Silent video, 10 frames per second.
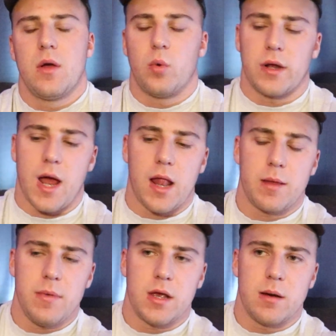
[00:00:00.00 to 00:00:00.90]
When a guy
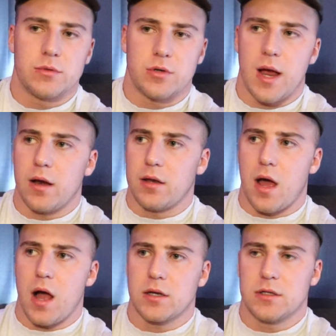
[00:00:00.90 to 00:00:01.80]
like me comes around and
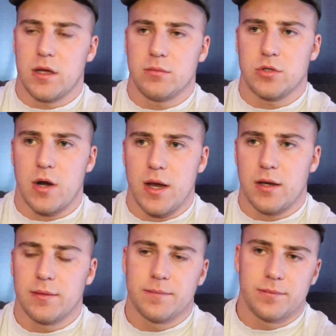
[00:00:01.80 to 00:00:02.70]
talks to them
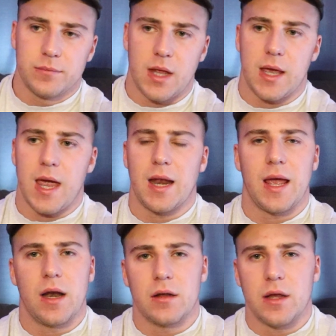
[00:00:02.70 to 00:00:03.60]
straight, they can't
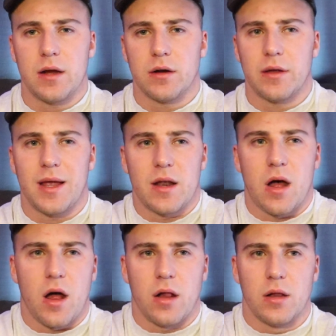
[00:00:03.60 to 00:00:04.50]
handle to hear. They get
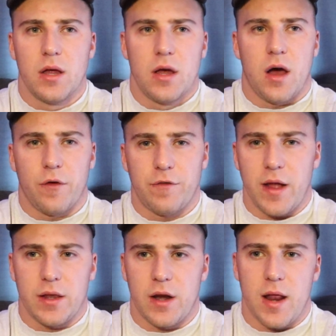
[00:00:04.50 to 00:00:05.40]
all
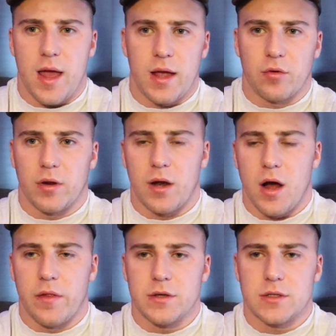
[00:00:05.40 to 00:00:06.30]
offended and angry and
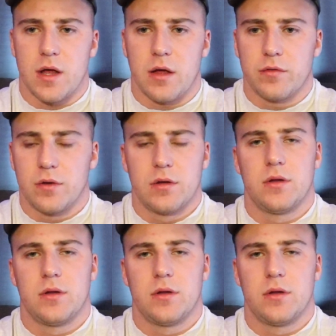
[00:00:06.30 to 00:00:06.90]
all this stuff.